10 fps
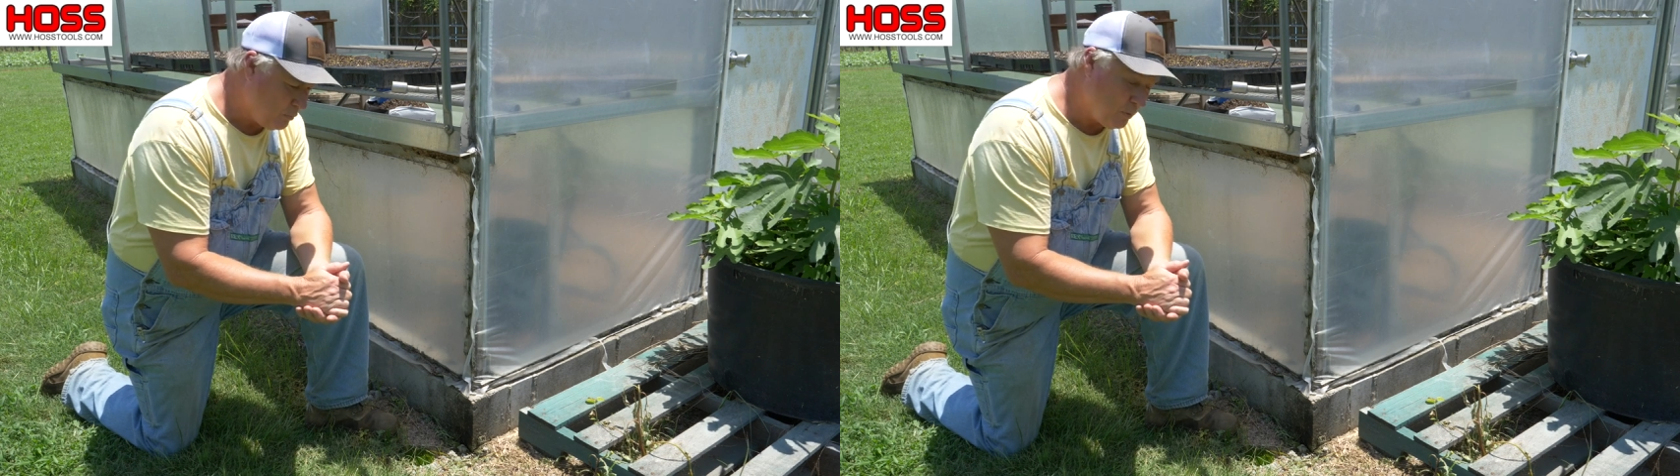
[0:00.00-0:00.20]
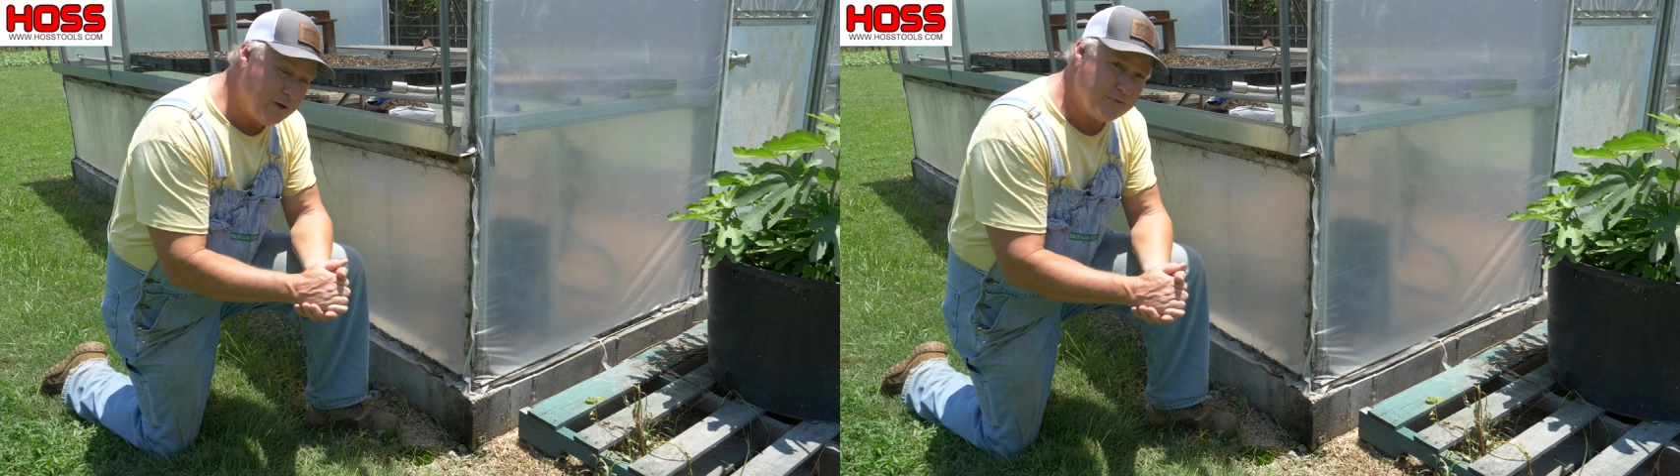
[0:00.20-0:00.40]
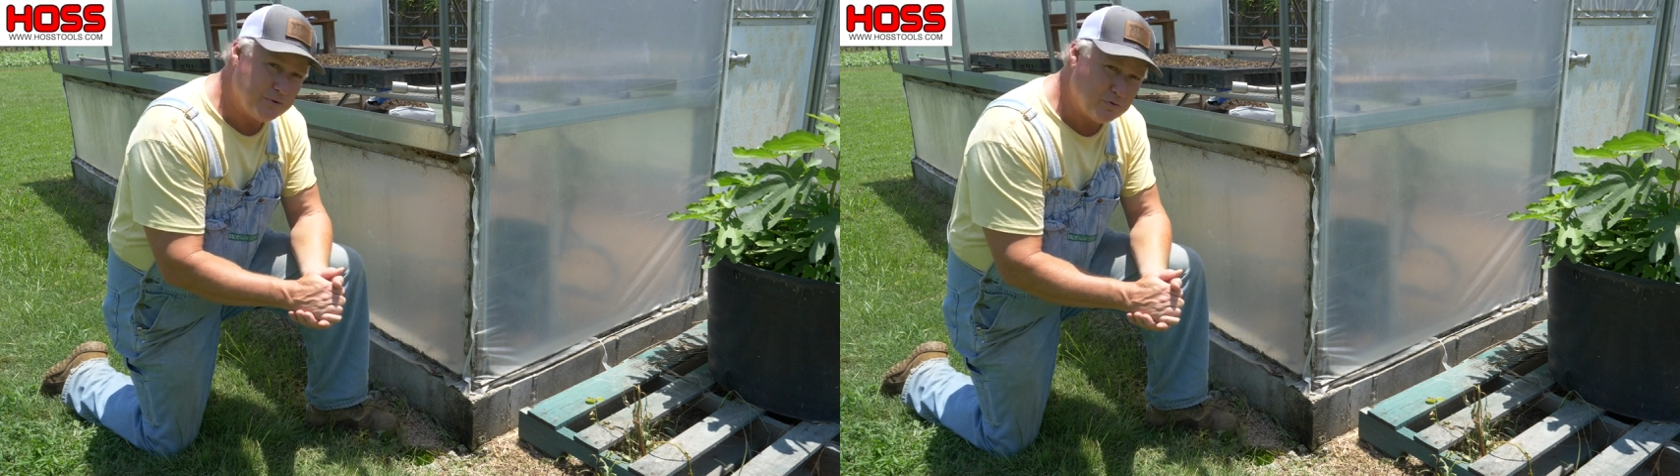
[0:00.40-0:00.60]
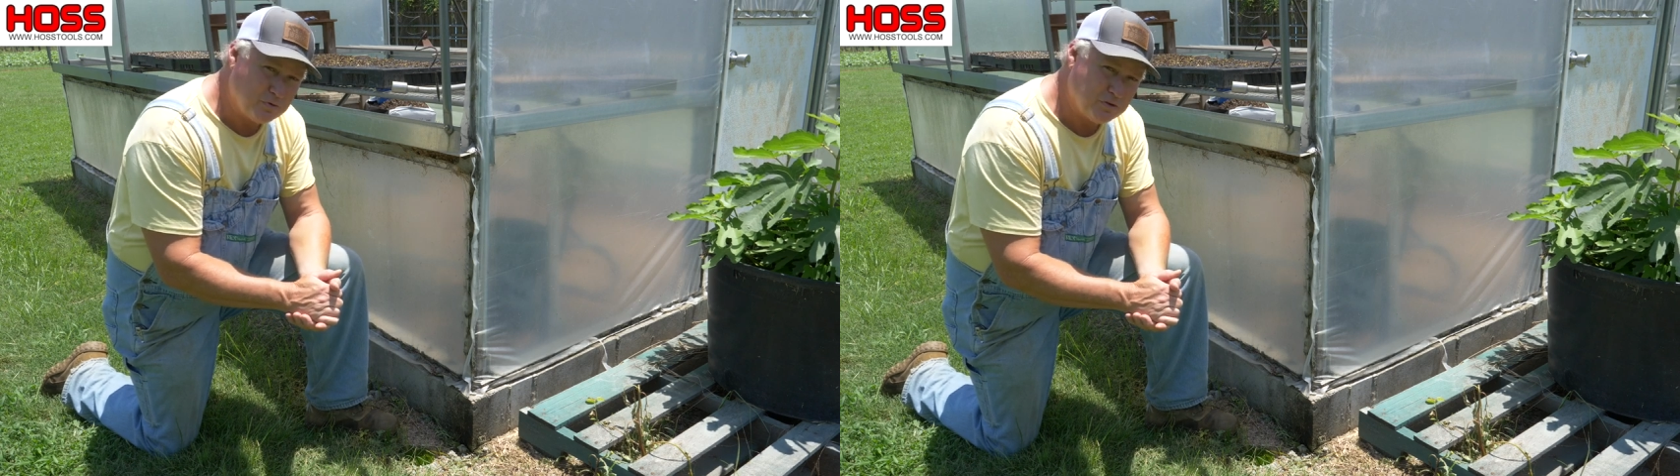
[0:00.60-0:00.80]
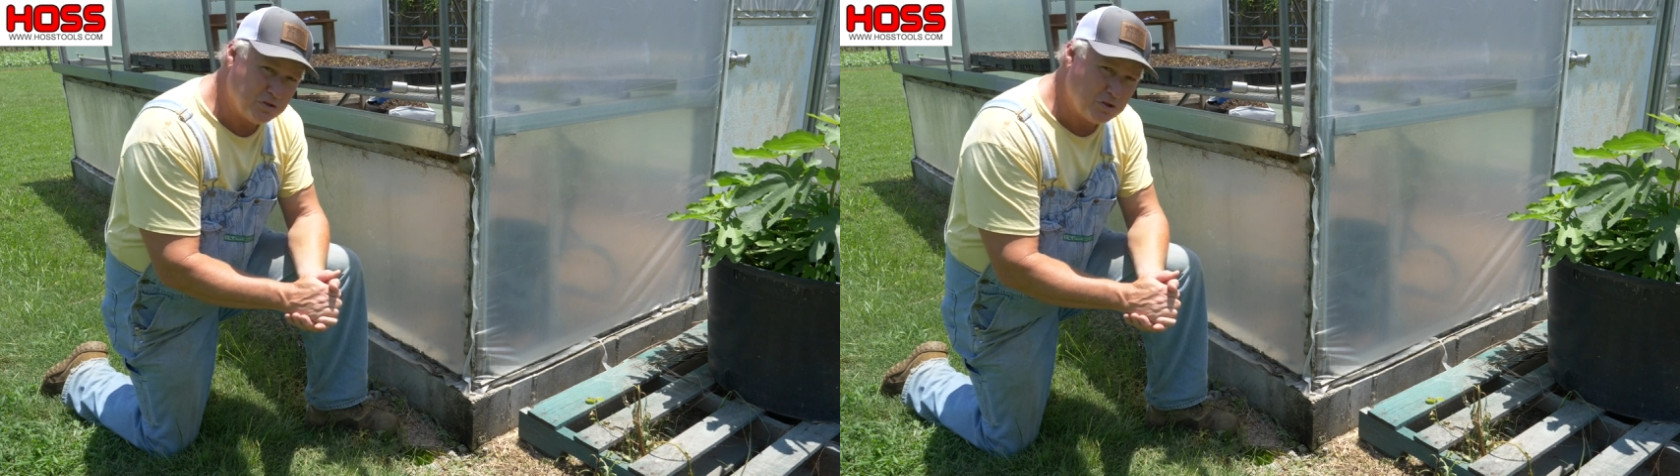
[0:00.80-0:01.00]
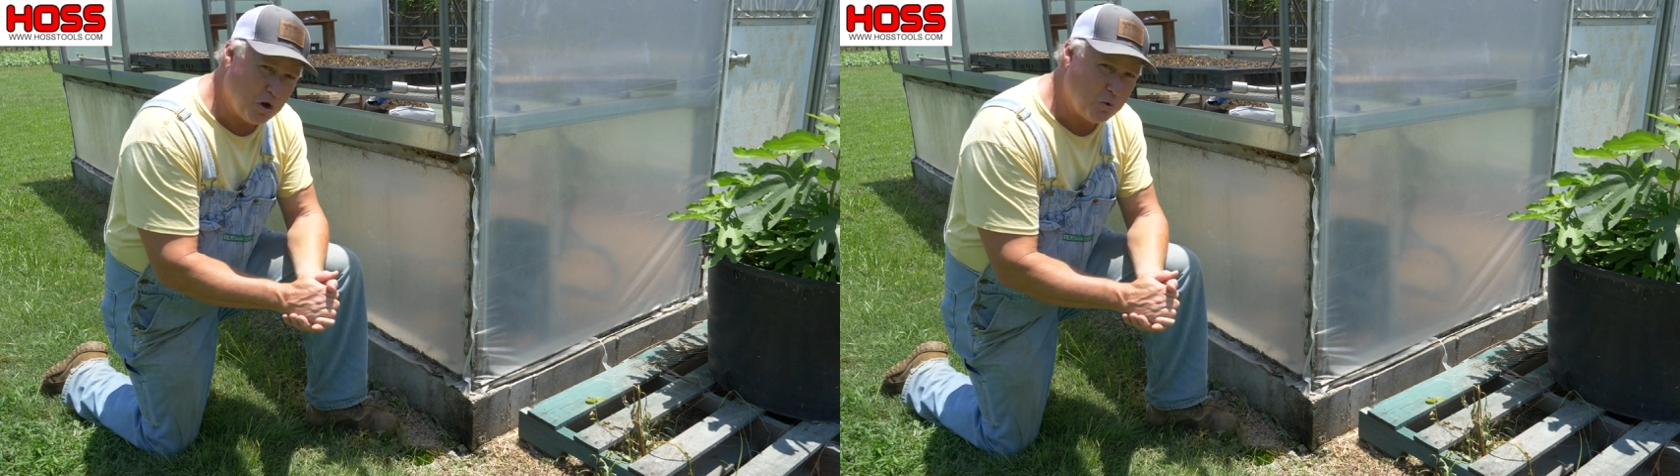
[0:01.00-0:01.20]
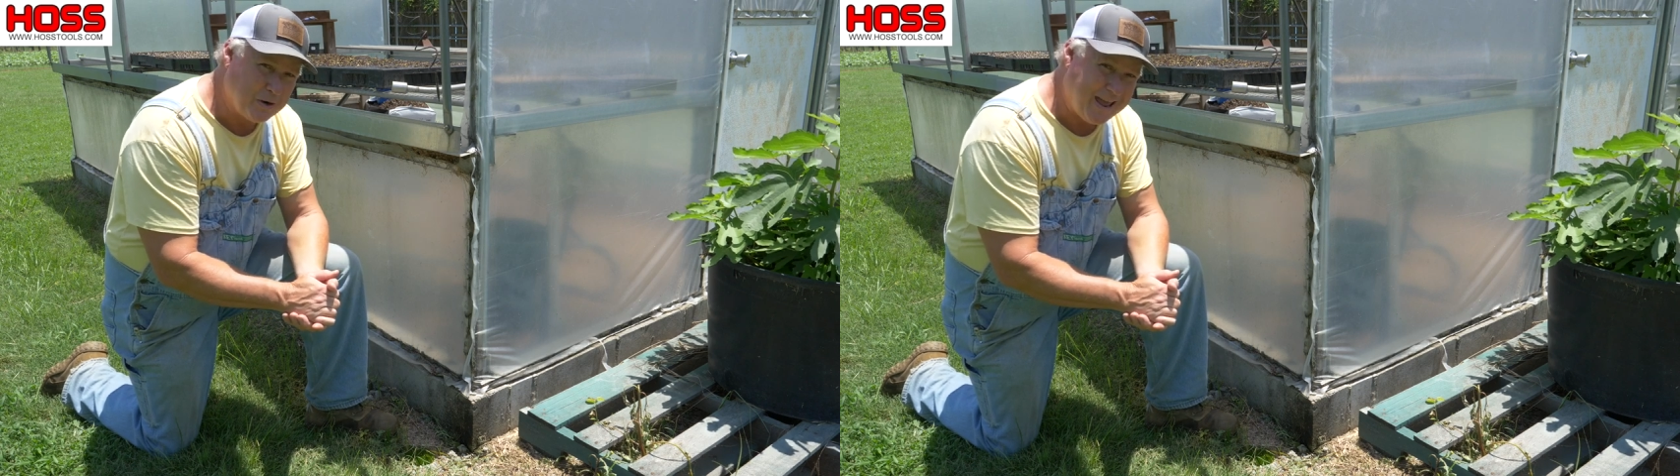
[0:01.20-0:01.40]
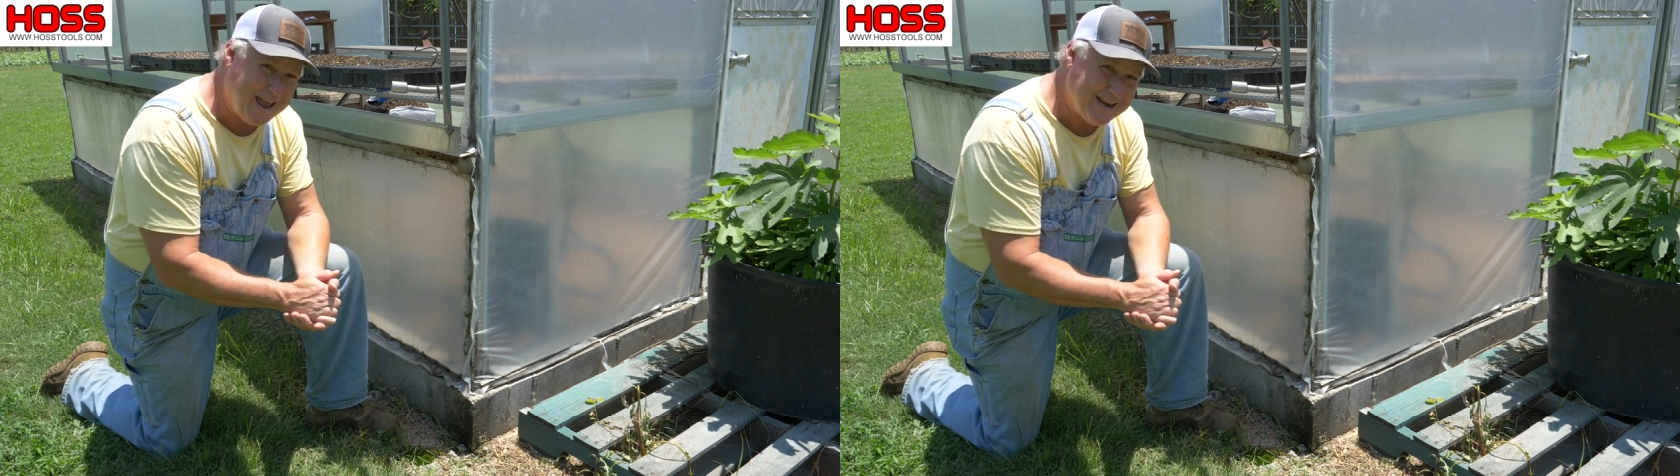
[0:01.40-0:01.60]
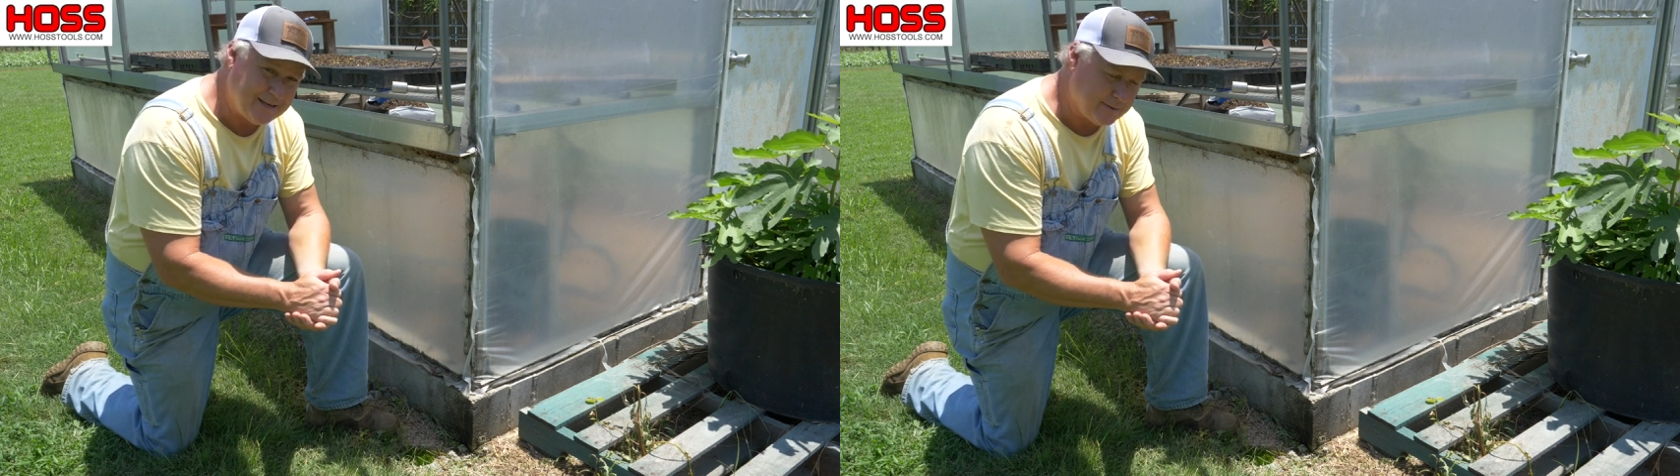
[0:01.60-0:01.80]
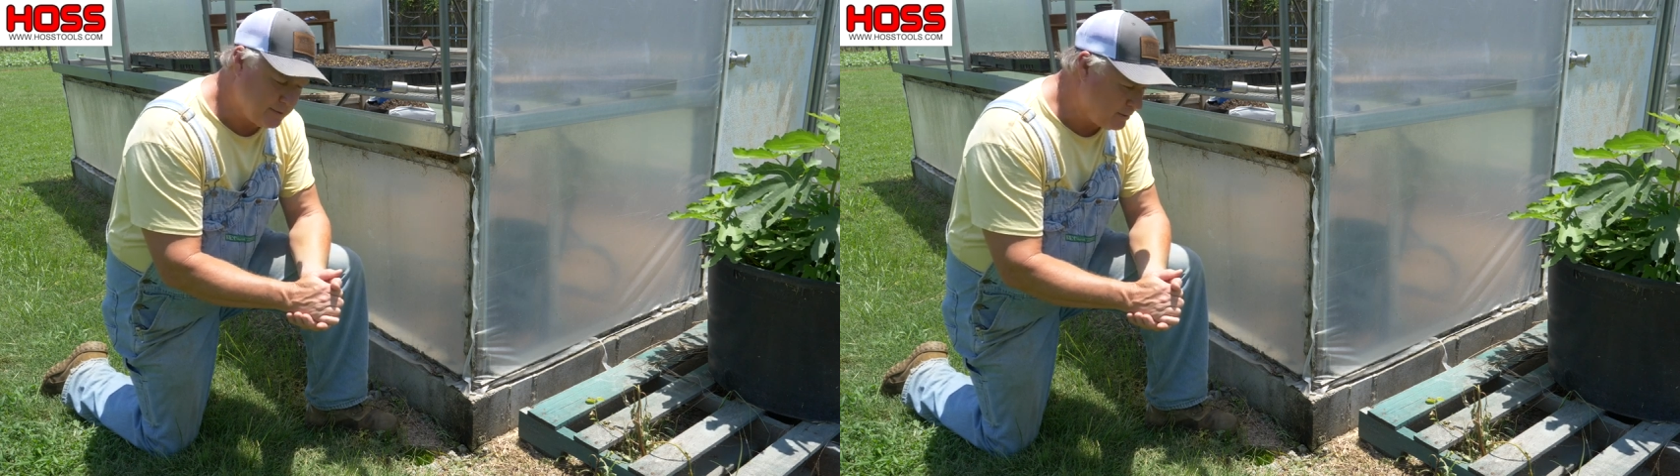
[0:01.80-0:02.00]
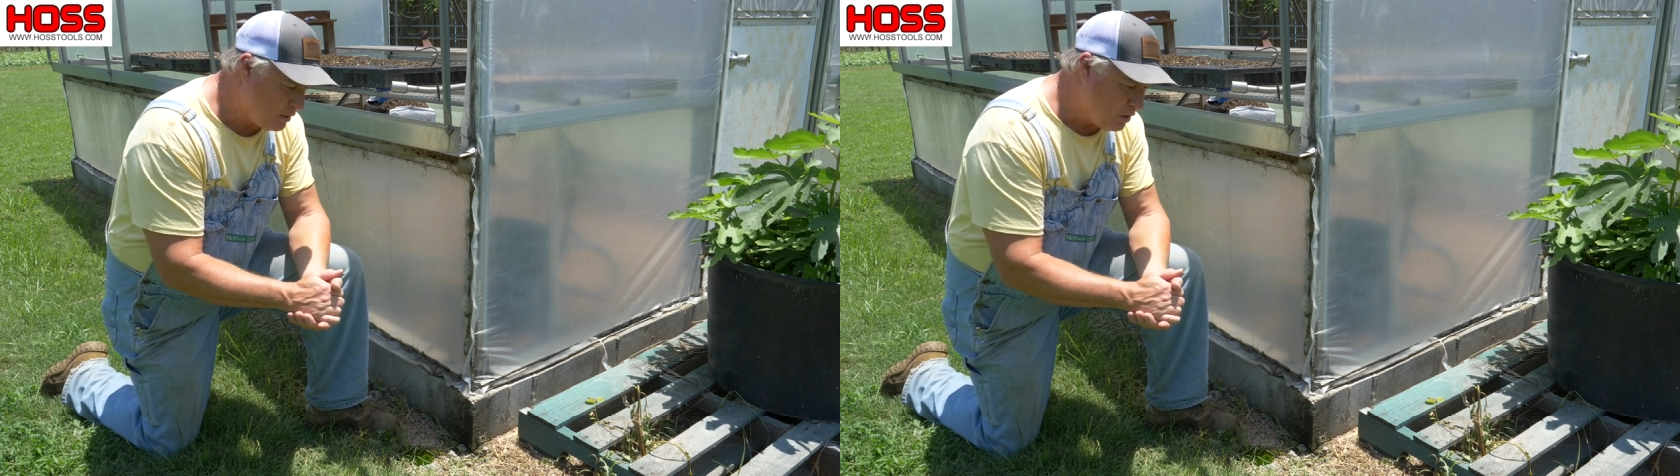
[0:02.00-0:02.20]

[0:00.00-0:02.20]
We live in zone 8.